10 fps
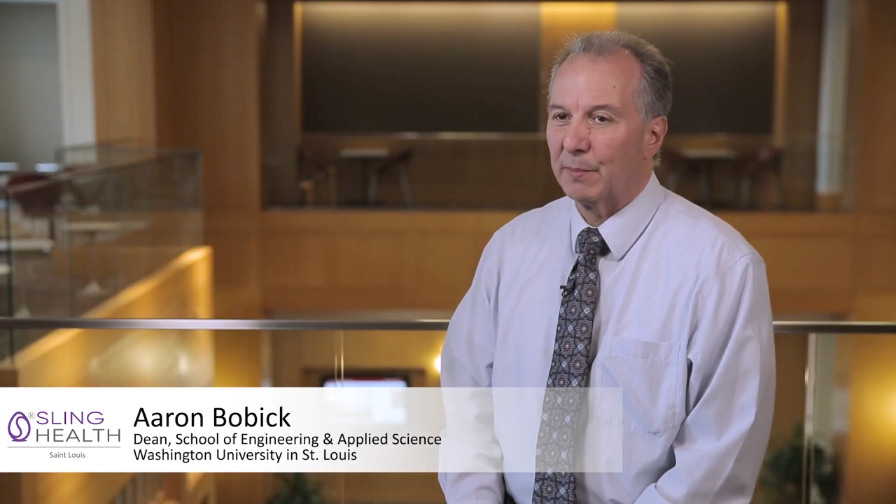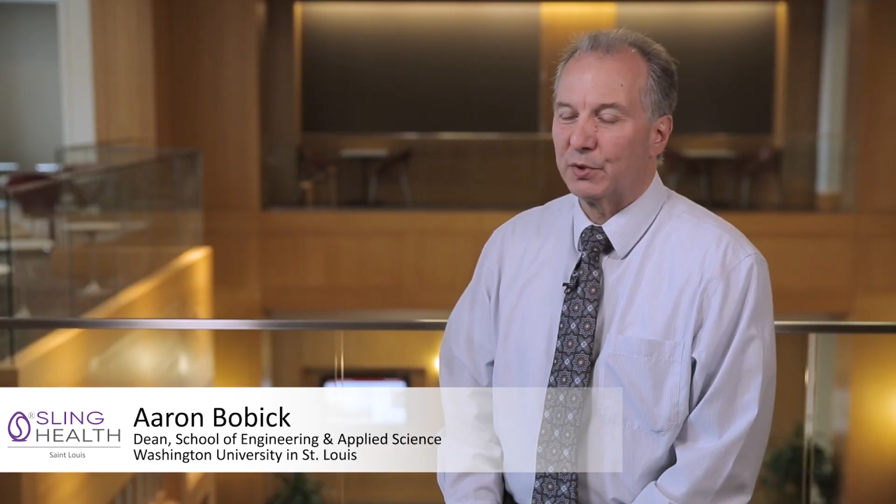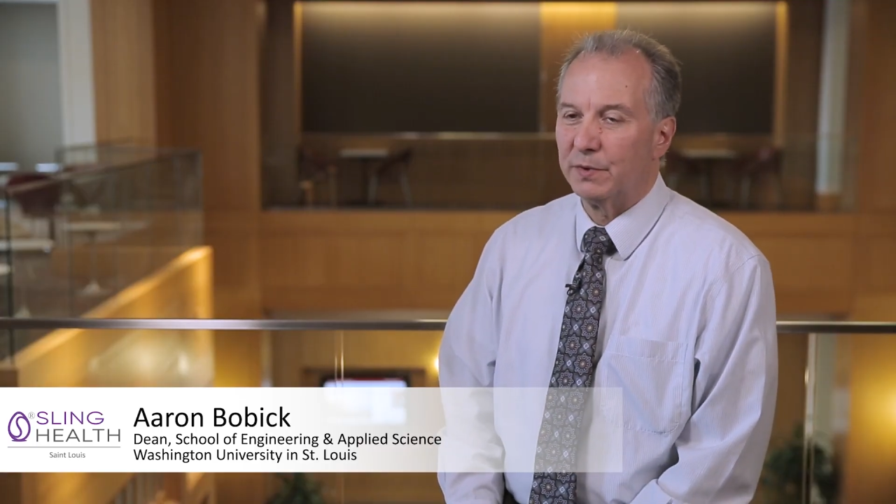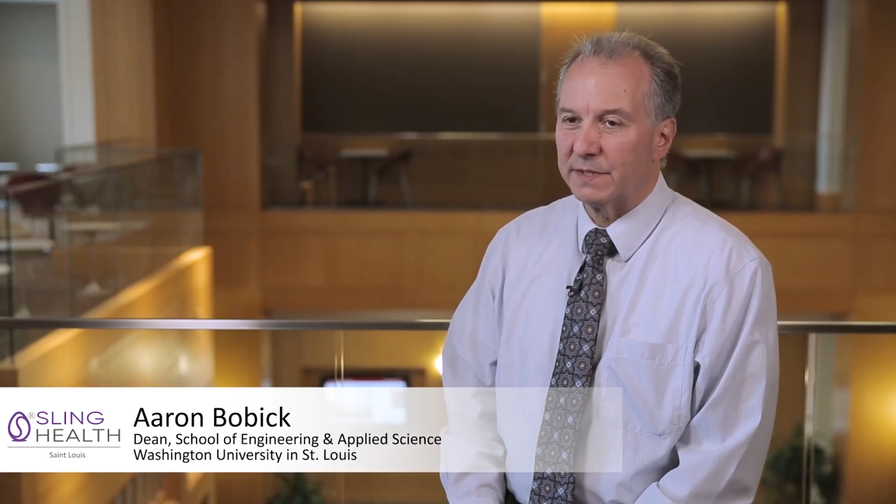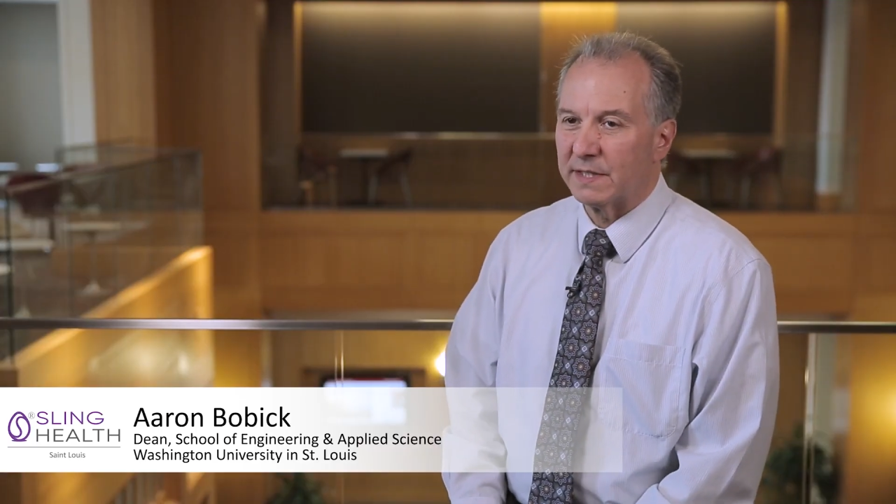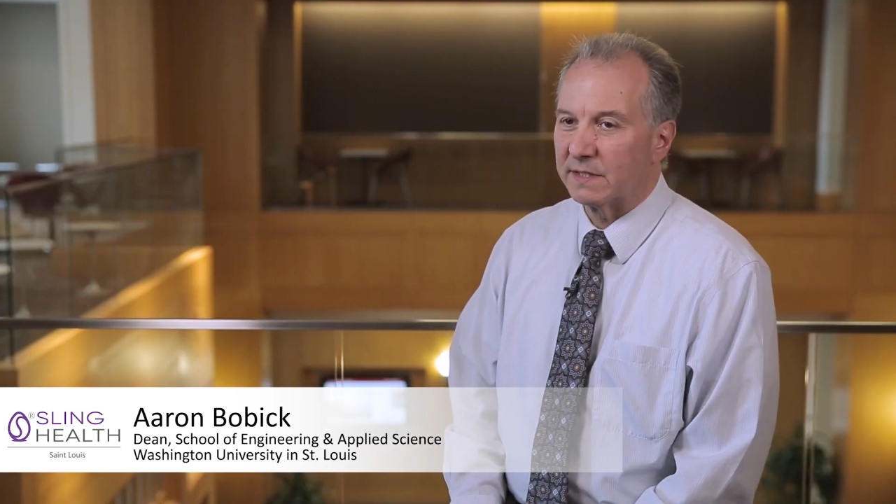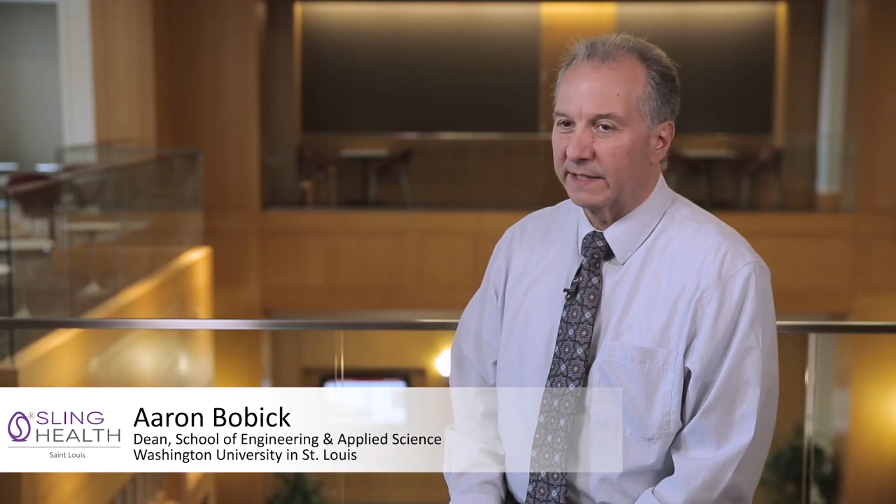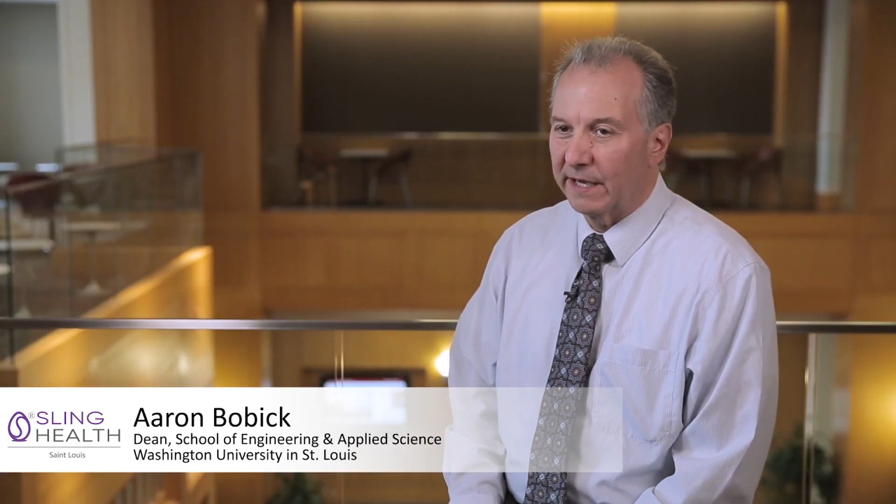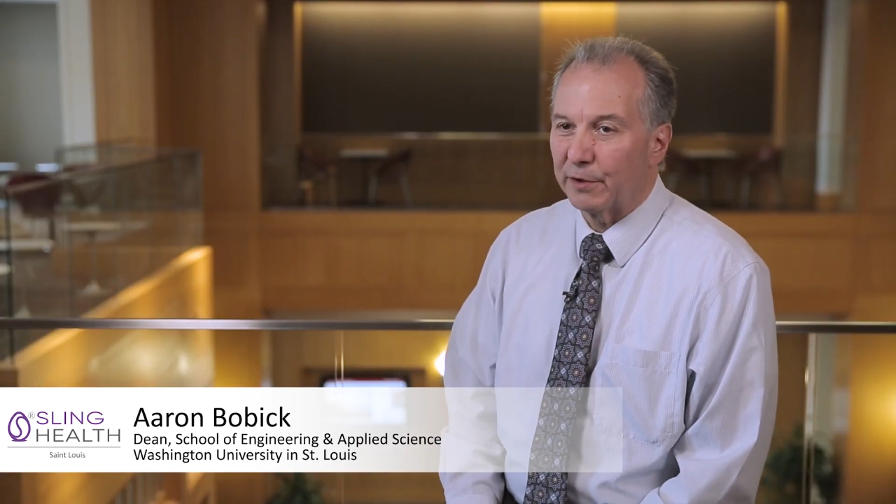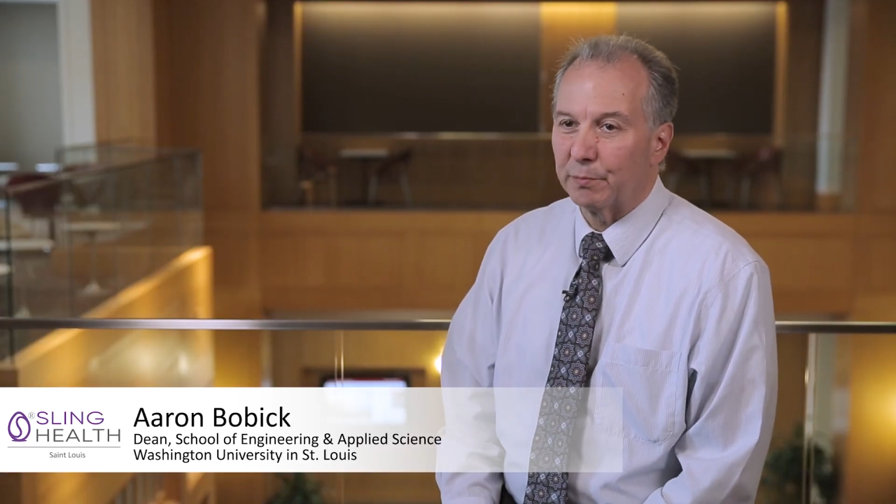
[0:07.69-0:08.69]
opportunities that
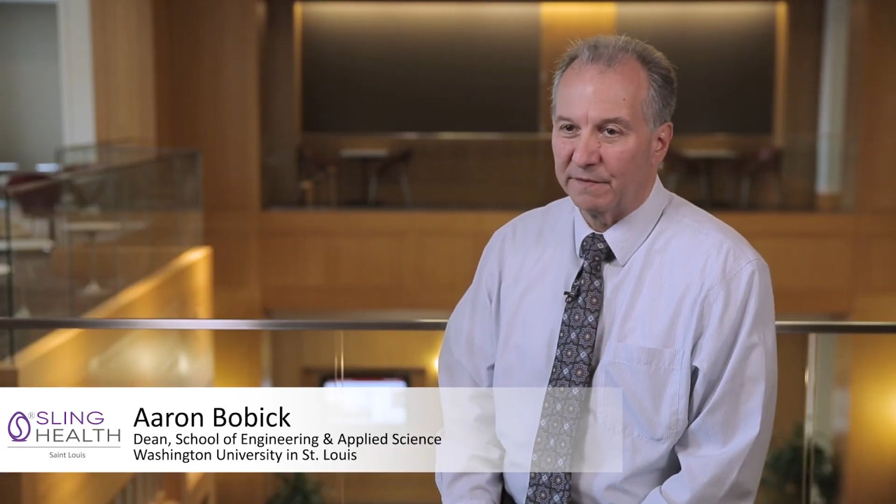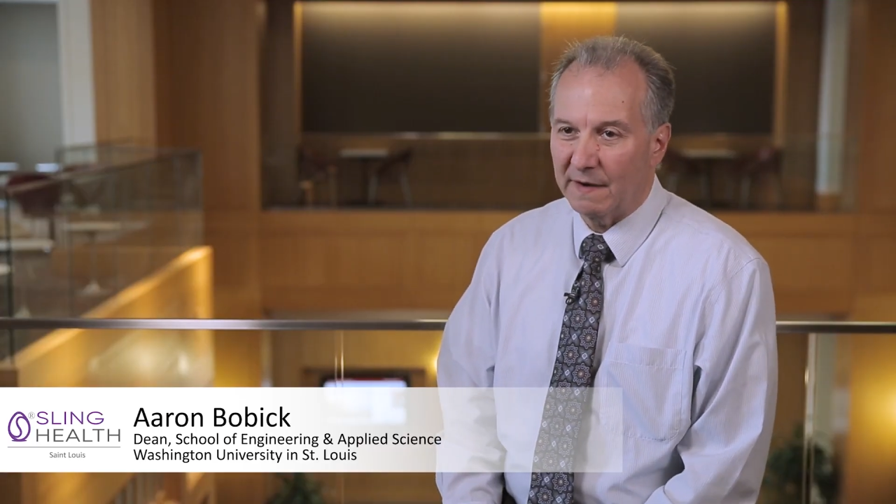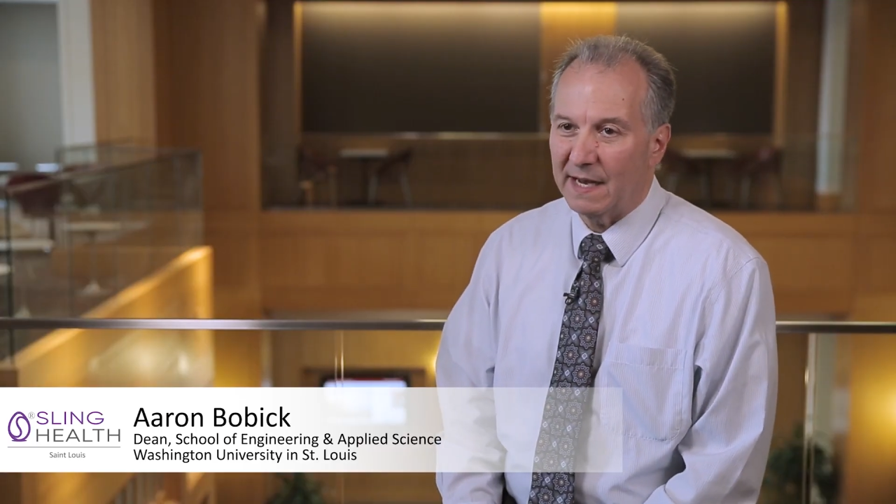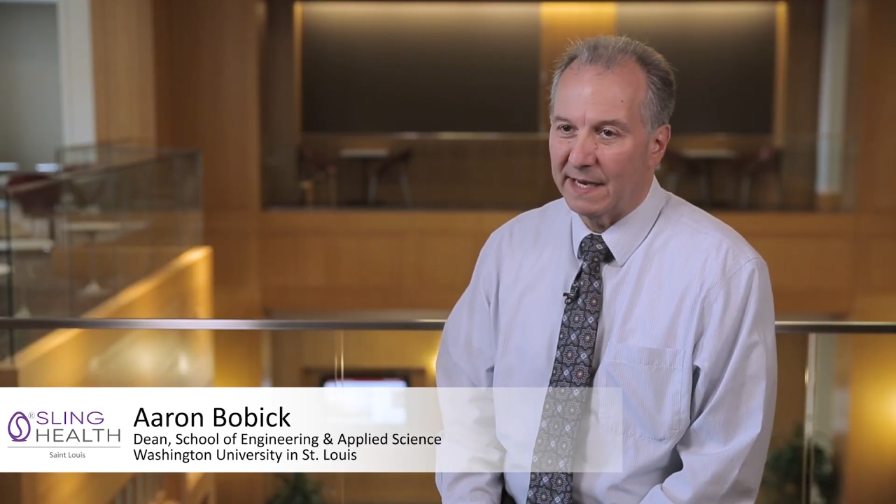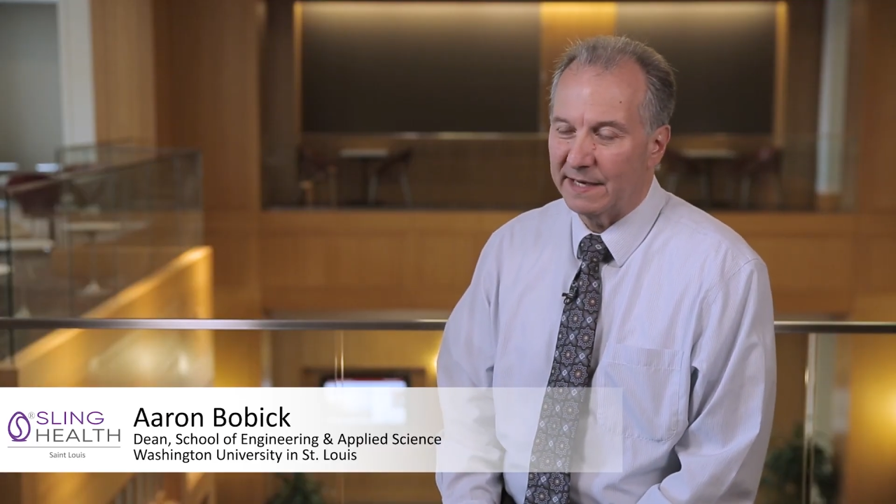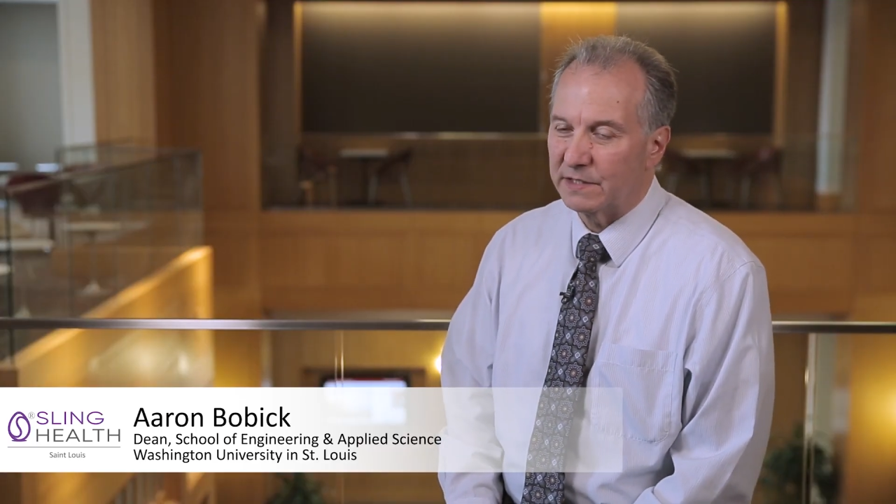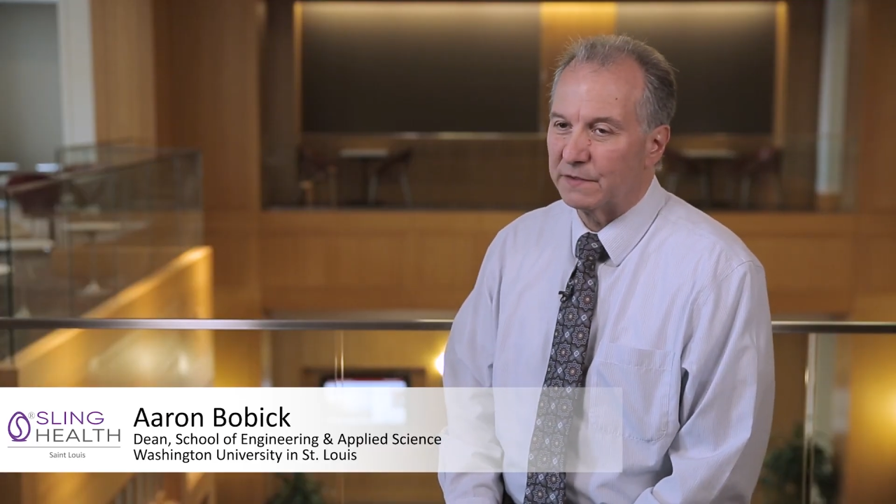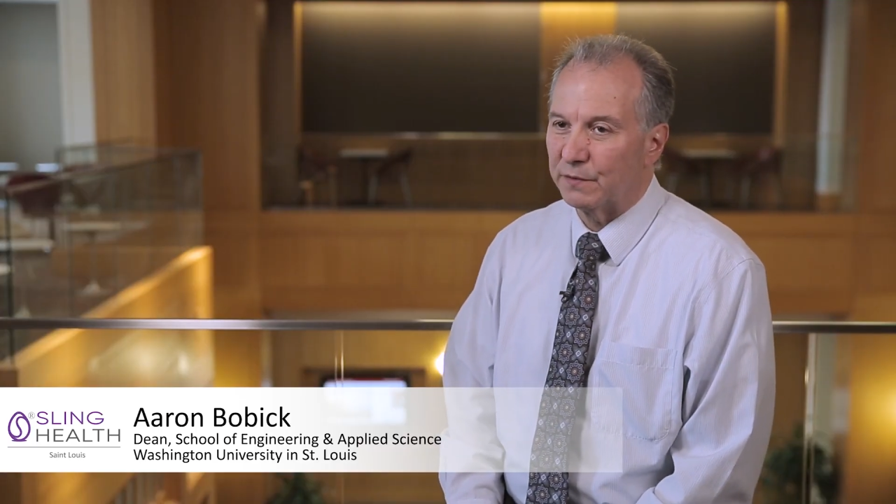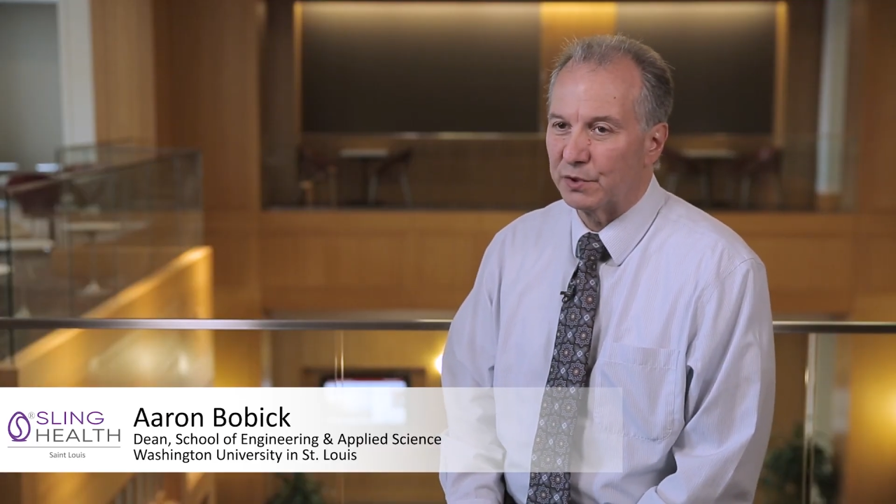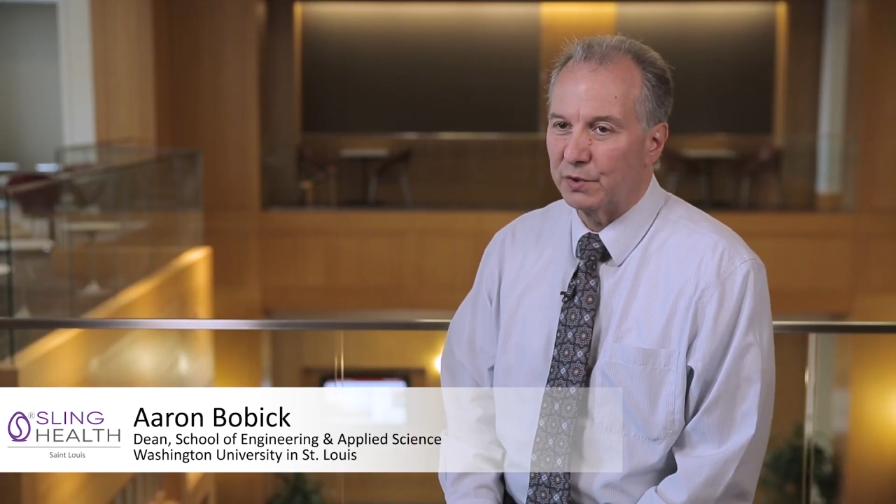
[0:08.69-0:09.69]
Sling Health provides
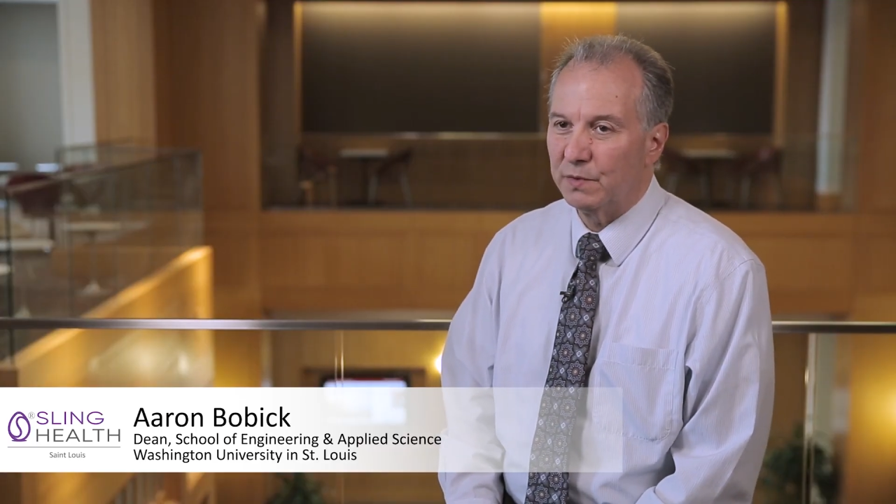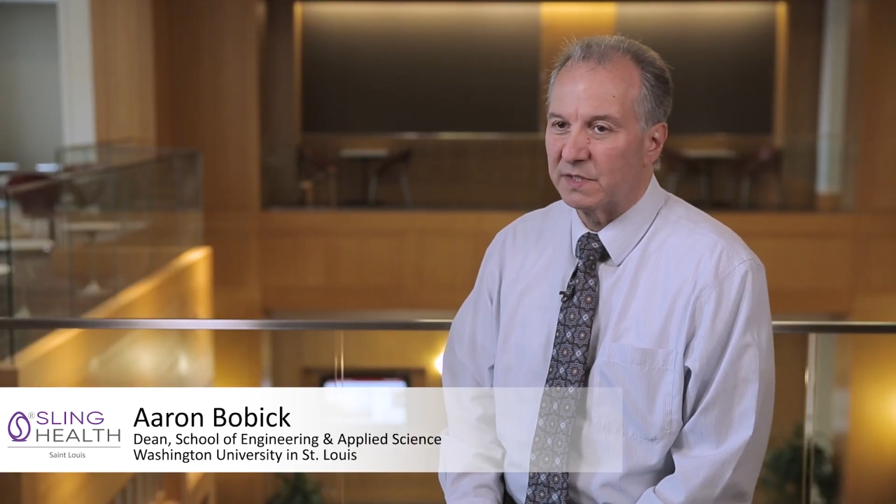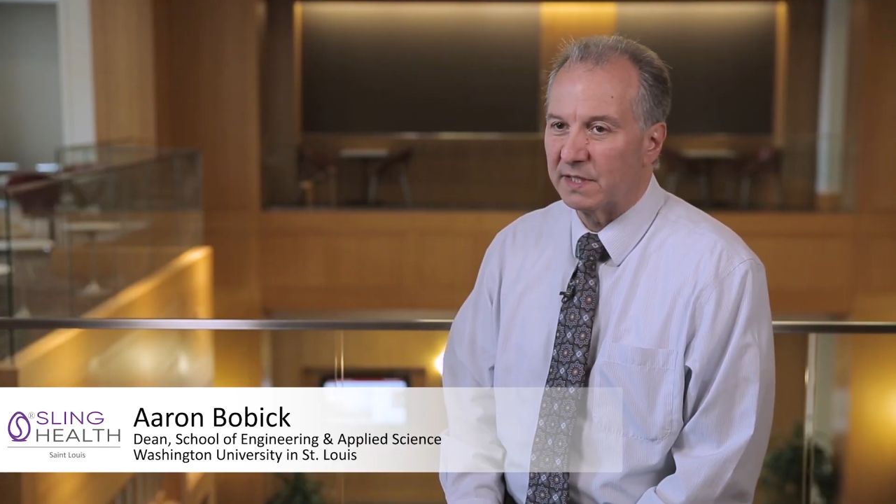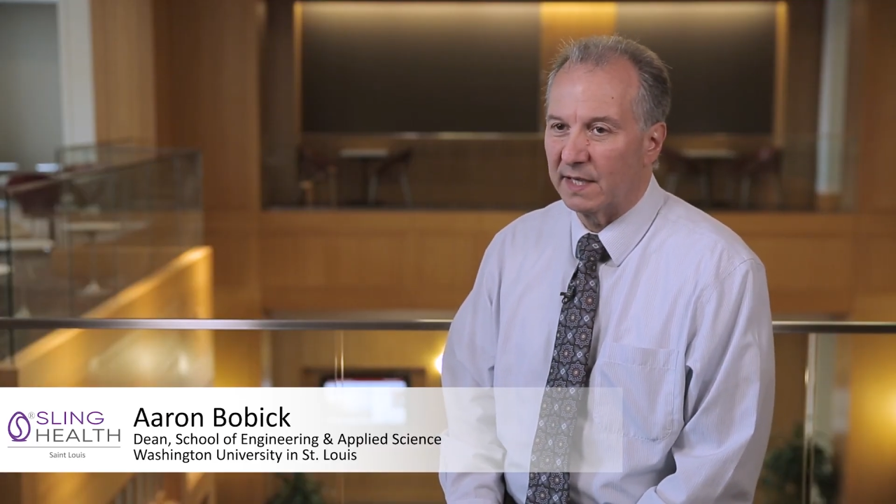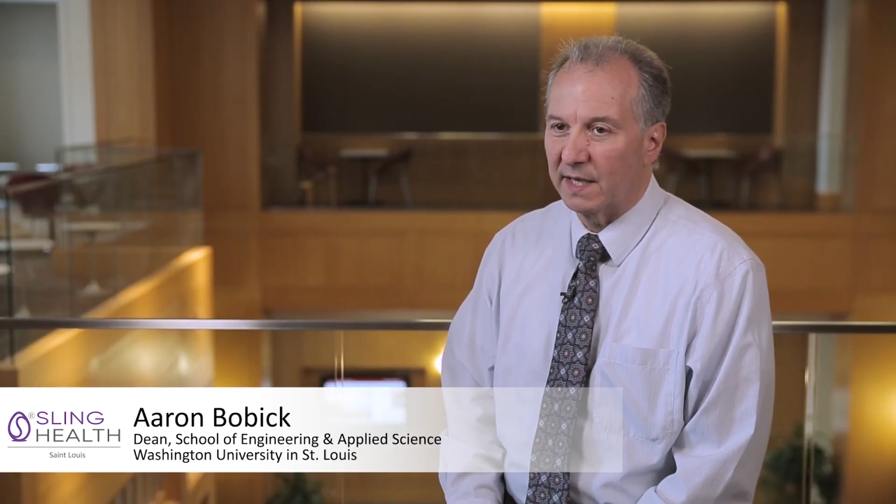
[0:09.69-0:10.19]
is for students to